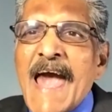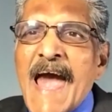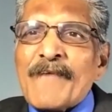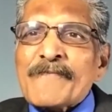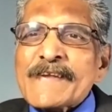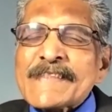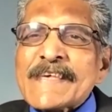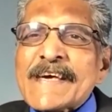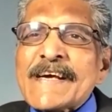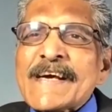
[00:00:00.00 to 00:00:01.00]

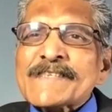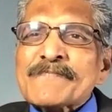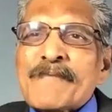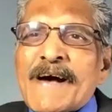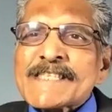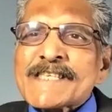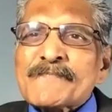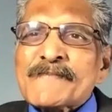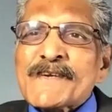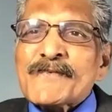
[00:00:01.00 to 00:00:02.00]
Everything is
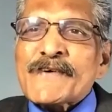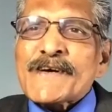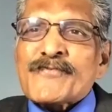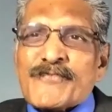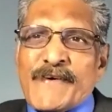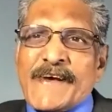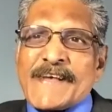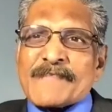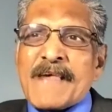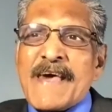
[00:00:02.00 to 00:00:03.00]
possible with
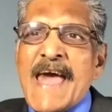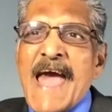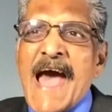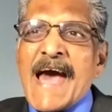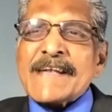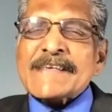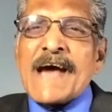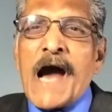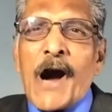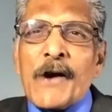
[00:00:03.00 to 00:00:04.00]
faith. And
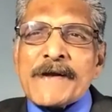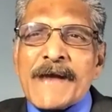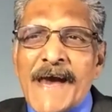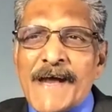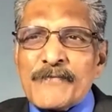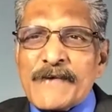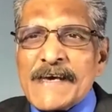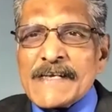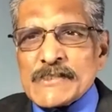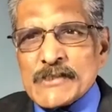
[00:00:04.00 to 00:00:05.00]
how can we
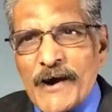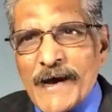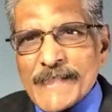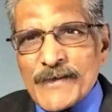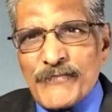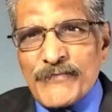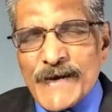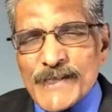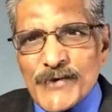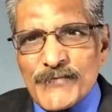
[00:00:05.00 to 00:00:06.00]
enjoy the
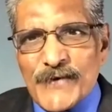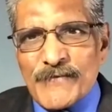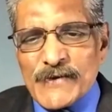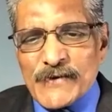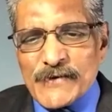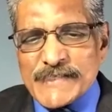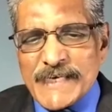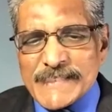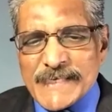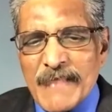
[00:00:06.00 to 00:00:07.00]
faith of our Lord
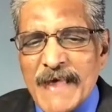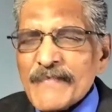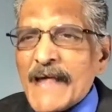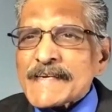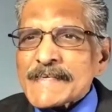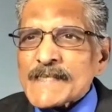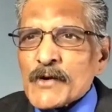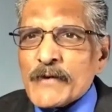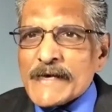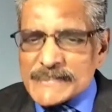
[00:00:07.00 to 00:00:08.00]
Jesus? That is the
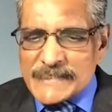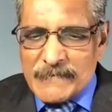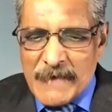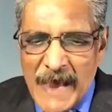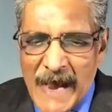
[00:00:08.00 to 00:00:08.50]
question.